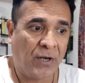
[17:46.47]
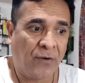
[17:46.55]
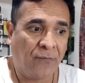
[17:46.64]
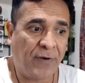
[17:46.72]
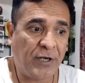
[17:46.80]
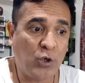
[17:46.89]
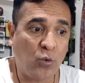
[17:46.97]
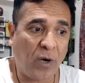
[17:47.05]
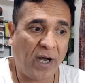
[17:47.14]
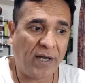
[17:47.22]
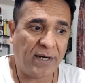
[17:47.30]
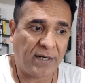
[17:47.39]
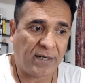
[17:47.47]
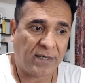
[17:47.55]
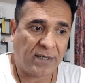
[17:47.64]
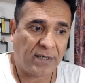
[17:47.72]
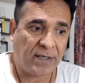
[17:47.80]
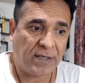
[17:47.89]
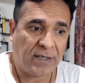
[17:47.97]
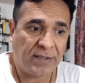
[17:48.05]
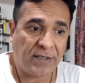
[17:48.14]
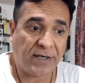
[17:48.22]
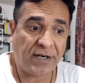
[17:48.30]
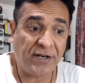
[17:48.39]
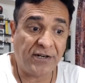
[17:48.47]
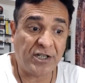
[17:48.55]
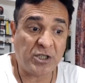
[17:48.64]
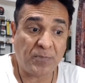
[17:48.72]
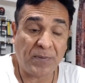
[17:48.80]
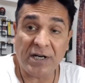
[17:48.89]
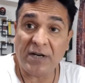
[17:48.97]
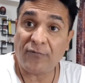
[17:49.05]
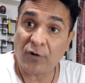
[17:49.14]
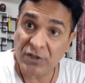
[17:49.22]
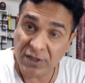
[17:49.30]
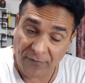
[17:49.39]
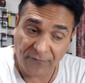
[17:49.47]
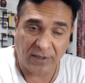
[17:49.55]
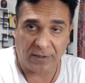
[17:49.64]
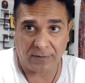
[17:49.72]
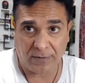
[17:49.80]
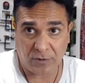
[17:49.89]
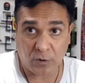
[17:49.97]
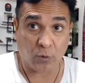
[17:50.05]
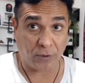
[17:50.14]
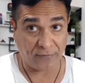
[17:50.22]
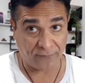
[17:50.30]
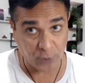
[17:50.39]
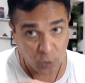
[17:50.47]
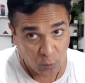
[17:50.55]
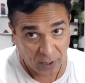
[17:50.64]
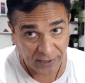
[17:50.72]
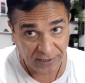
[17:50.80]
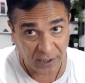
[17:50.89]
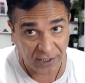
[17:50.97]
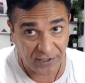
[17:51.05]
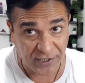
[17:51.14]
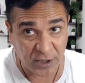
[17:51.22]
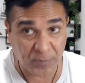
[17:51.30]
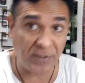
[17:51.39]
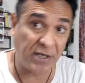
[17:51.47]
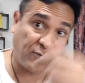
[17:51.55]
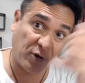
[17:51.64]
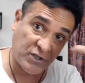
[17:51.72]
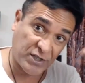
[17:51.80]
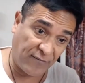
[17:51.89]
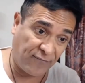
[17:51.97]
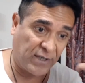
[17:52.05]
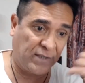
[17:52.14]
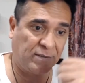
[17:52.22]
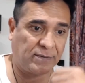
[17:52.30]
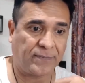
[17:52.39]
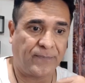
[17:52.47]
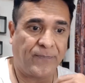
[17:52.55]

When you are the kindred spirit for someone, so if you are the kindred spirit for someone,